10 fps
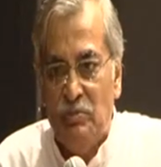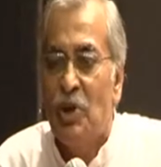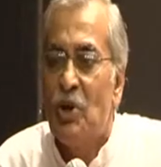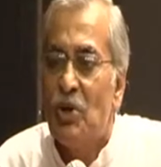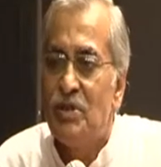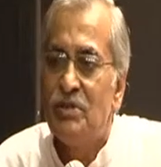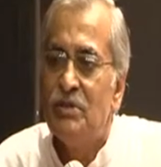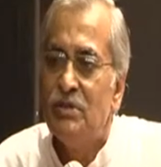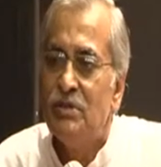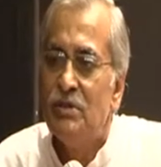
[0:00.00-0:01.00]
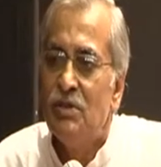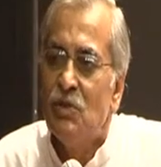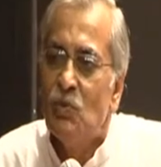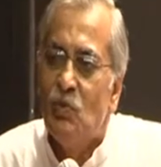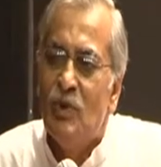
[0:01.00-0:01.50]
because
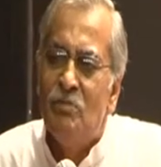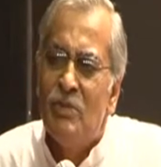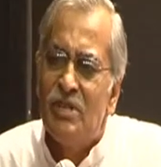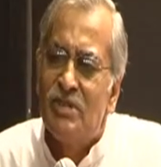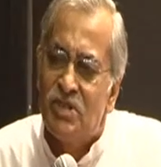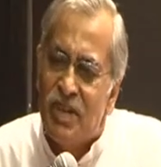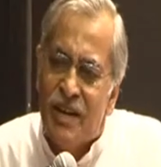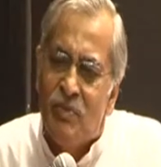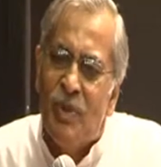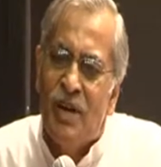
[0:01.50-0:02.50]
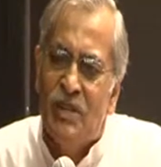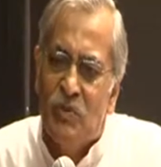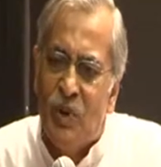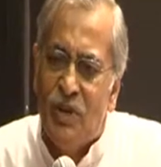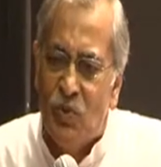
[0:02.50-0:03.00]
one must stand by the
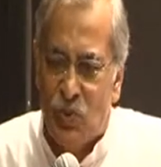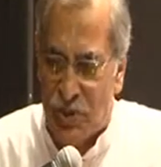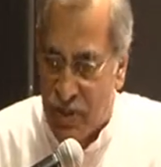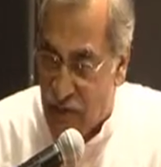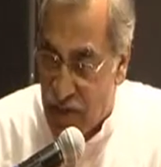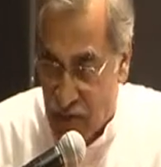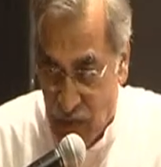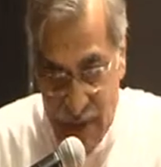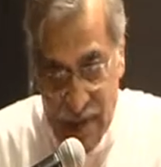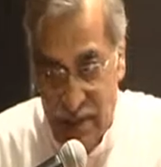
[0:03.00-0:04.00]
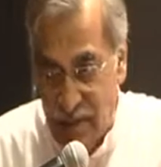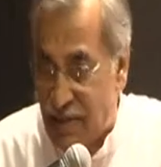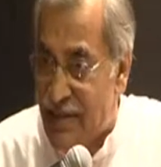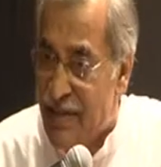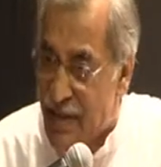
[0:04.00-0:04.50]
one who suffers
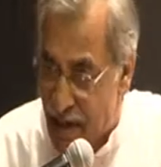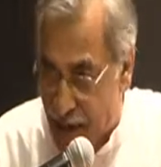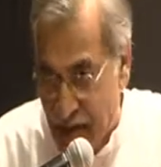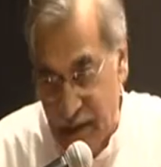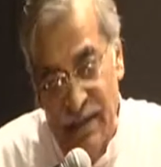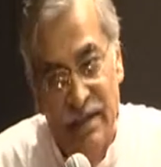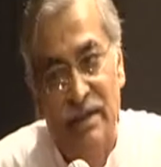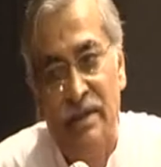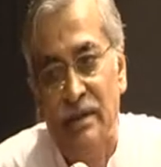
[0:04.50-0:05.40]
violence and indignity.